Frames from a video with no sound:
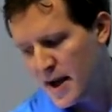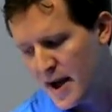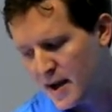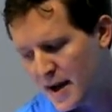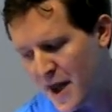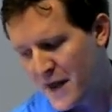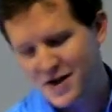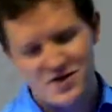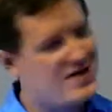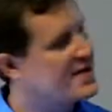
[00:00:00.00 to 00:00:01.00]
And I
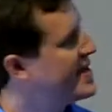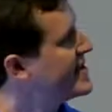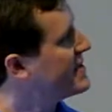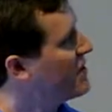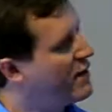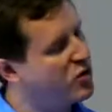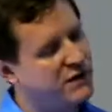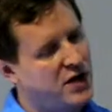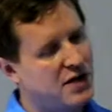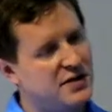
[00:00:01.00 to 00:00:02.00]
think just this level
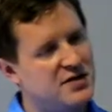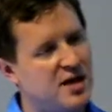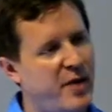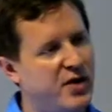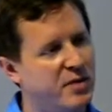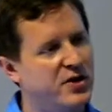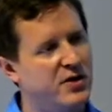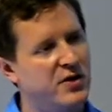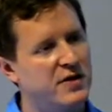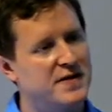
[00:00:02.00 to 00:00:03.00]
of knowledge about
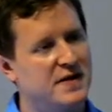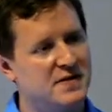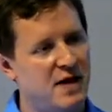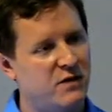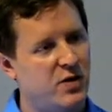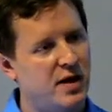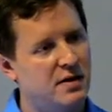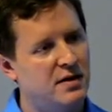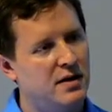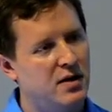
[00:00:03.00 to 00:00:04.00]
computers and software